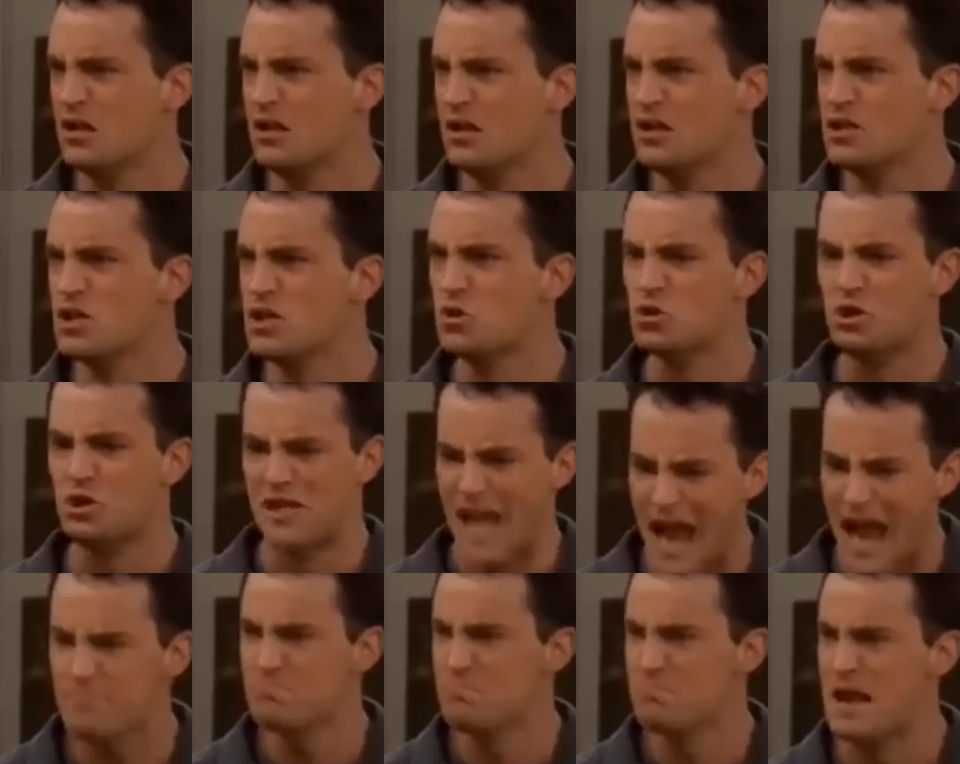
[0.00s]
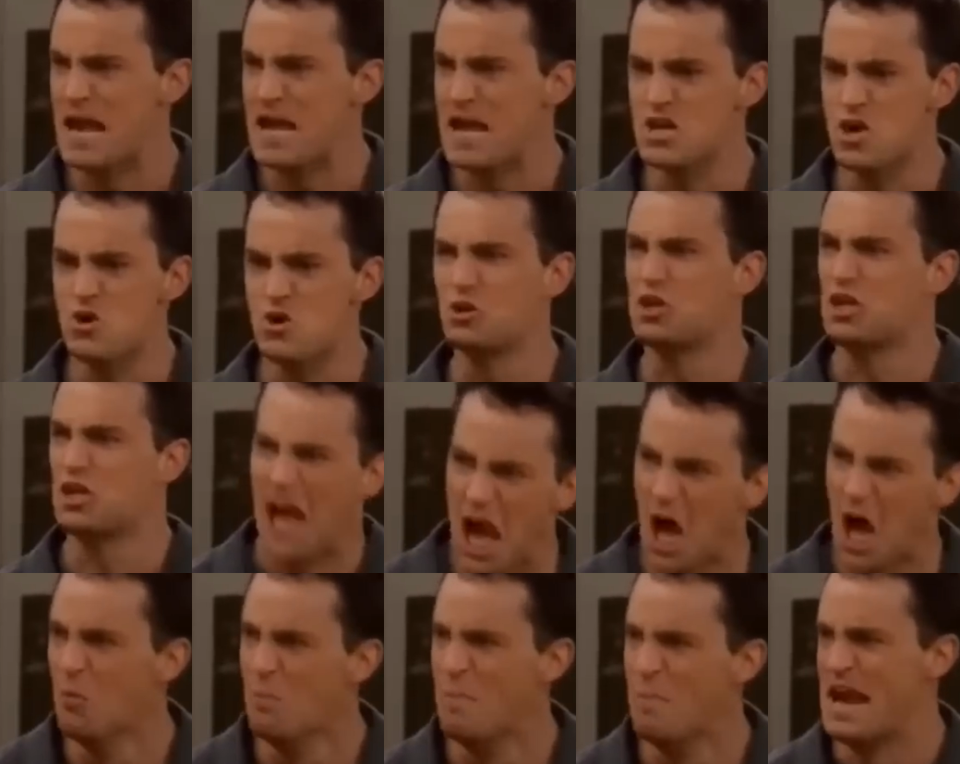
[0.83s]
You get me, you
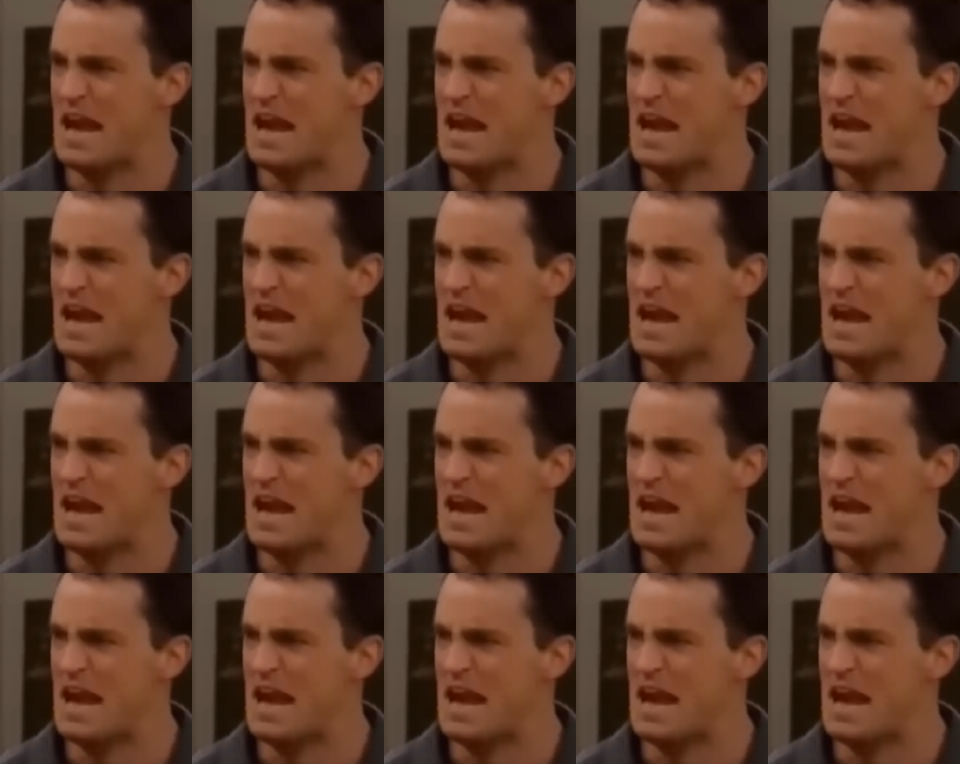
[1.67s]
kill me.